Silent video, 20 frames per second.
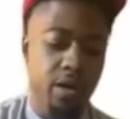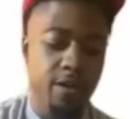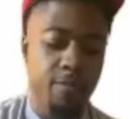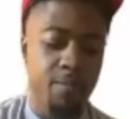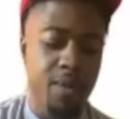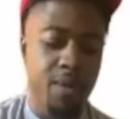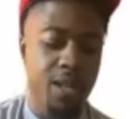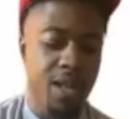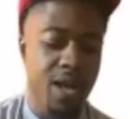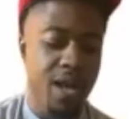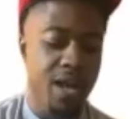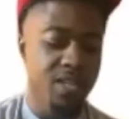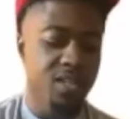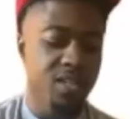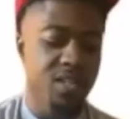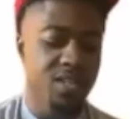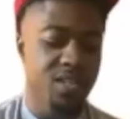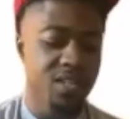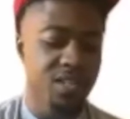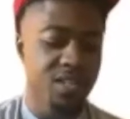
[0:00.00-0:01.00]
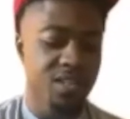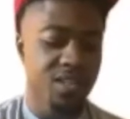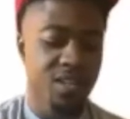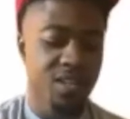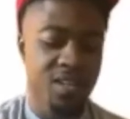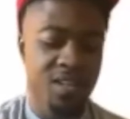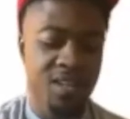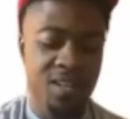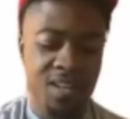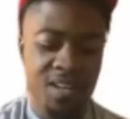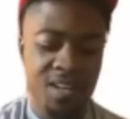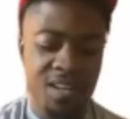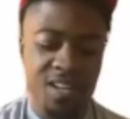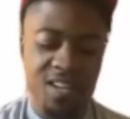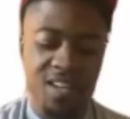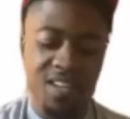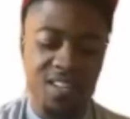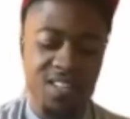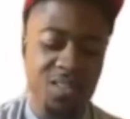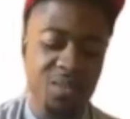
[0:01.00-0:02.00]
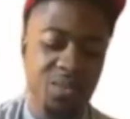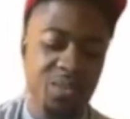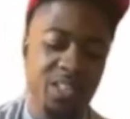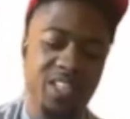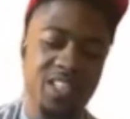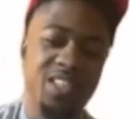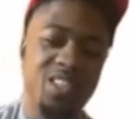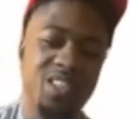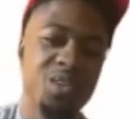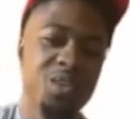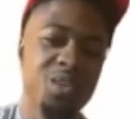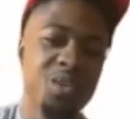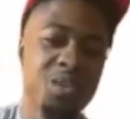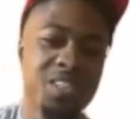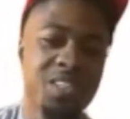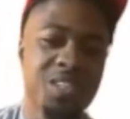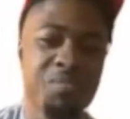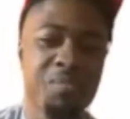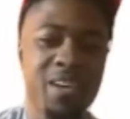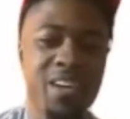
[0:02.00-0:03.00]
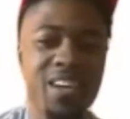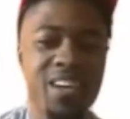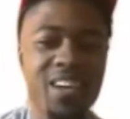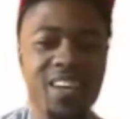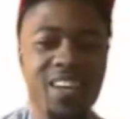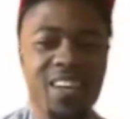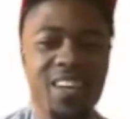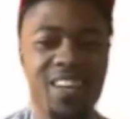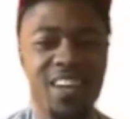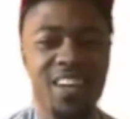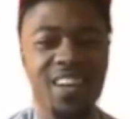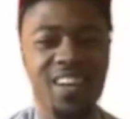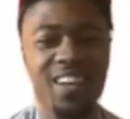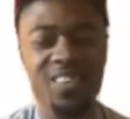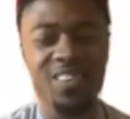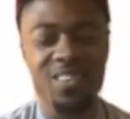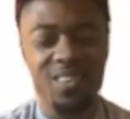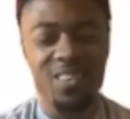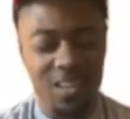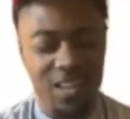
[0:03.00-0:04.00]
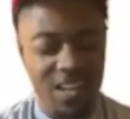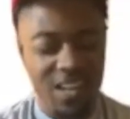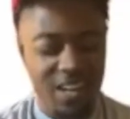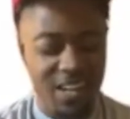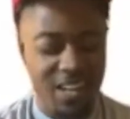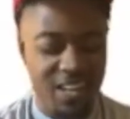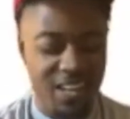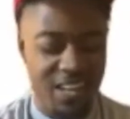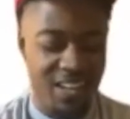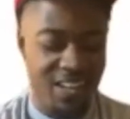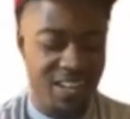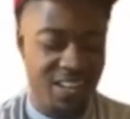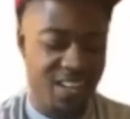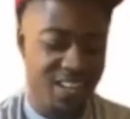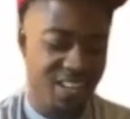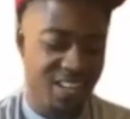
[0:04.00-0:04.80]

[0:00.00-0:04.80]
My last season, shit was a doozy, man. I ain't gonna lie. Like,